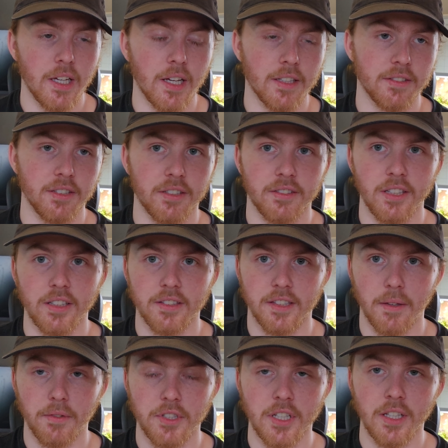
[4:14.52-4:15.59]
16,
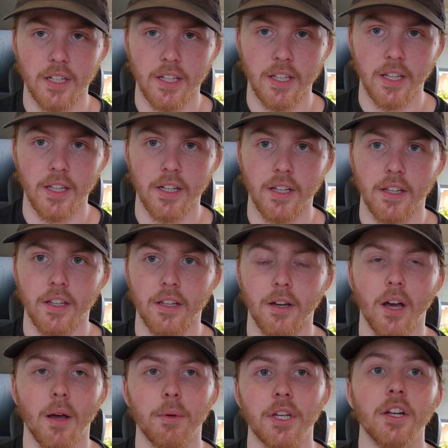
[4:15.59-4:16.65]
17 in, and,
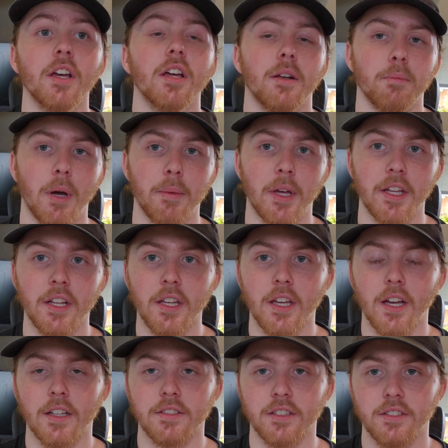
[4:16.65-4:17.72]

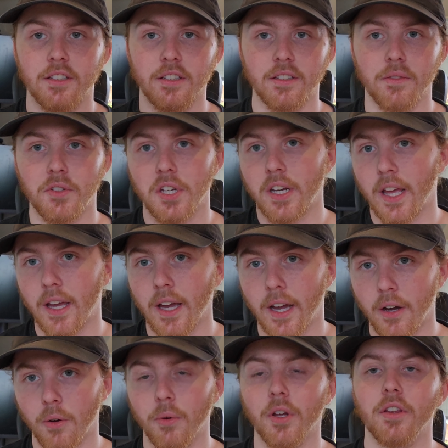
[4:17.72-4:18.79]
a 16, 17
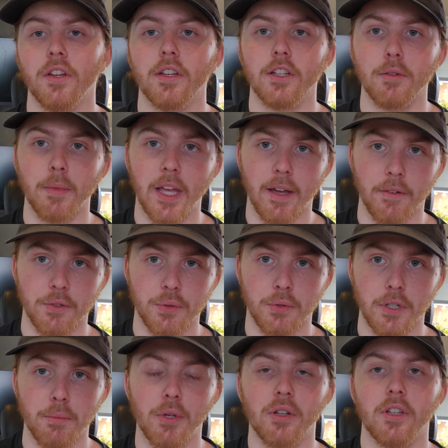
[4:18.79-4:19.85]
out, and then you may have a
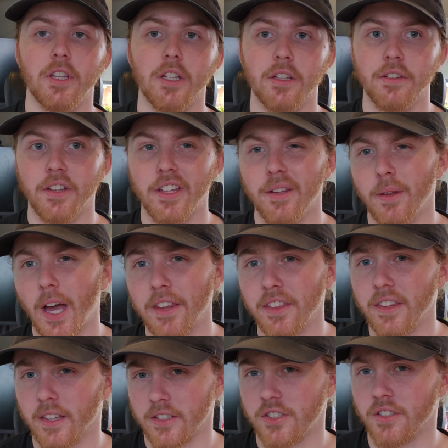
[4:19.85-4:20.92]
20 mil in. And I
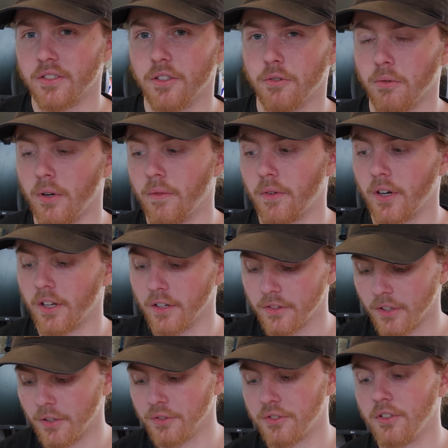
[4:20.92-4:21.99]
think that's just the 2400
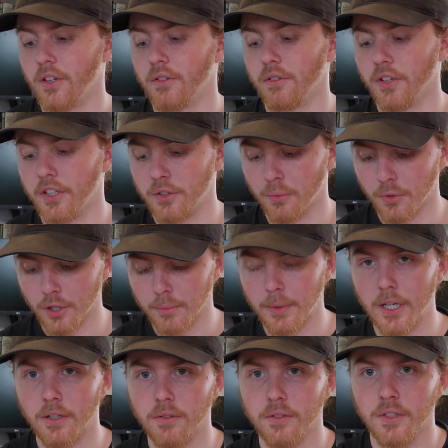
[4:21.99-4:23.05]
though, so you don't really have to worry
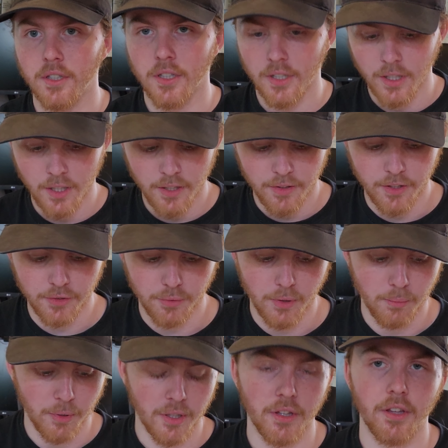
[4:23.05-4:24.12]
about this
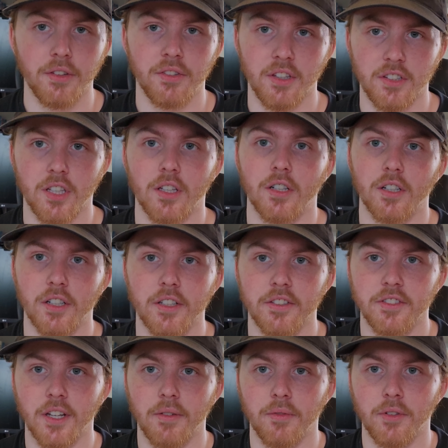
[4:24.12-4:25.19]
one, but the 600 is
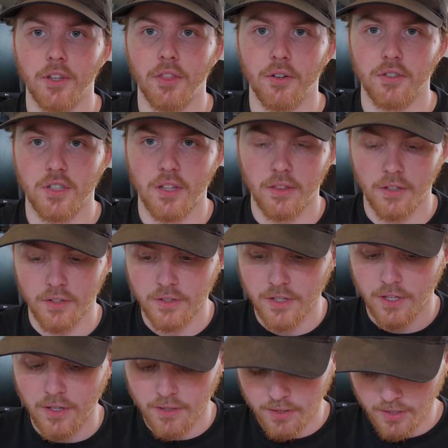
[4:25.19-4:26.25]
definitely 13,
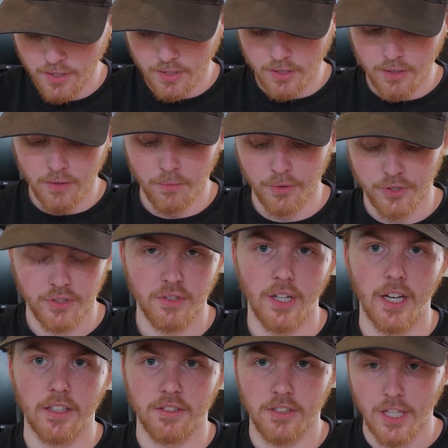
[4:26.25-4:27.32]
13, which is
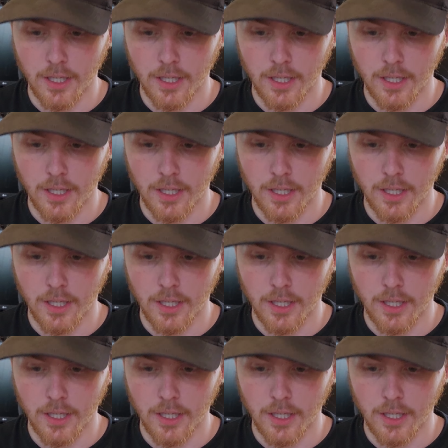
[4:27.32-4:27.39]
nice,